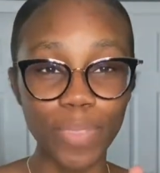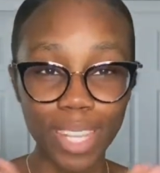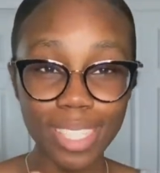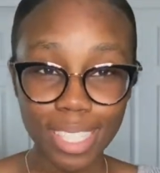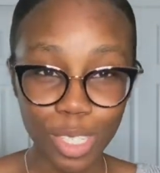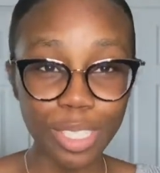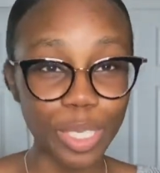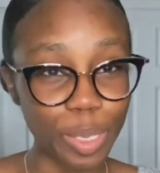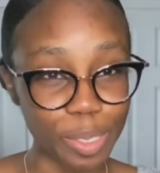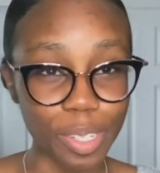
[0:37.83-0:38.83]
This is your
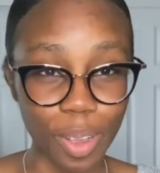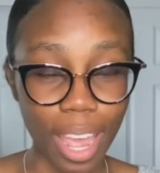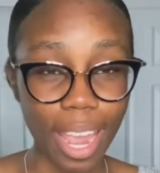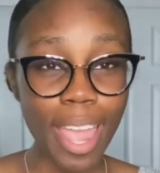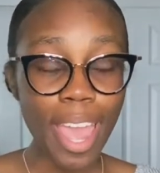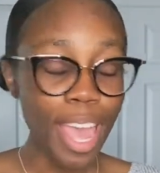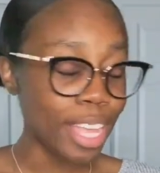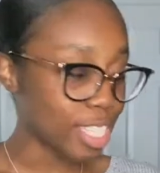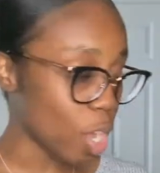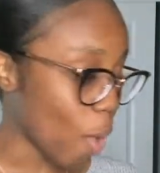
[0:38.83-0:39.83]
solution, okay? So